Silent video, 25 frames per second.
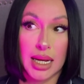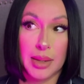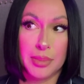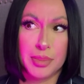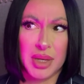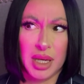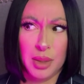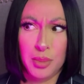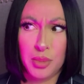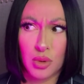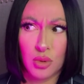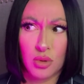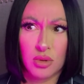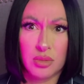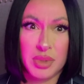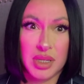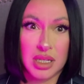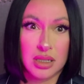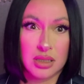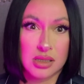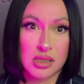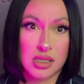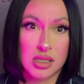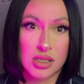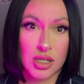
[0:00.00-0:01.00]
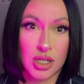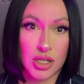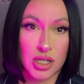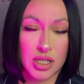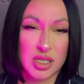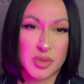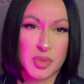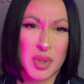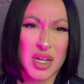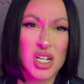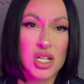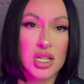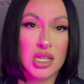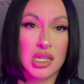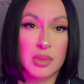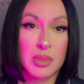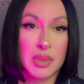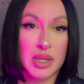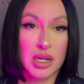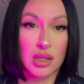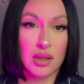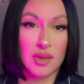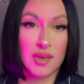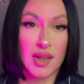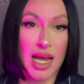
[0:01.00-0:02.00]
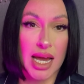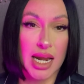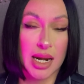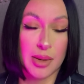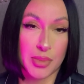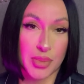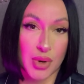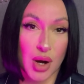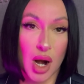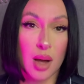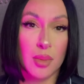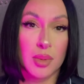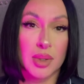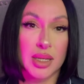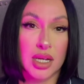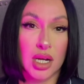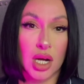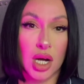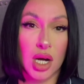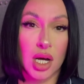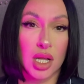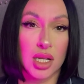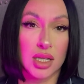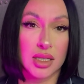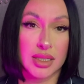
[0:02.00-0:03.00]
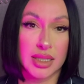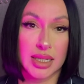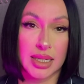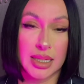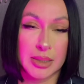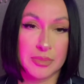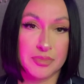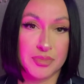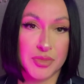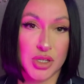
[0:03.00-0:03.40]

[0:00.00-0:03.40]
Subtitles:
people will be concerned, especially in the middle of that, and probably call a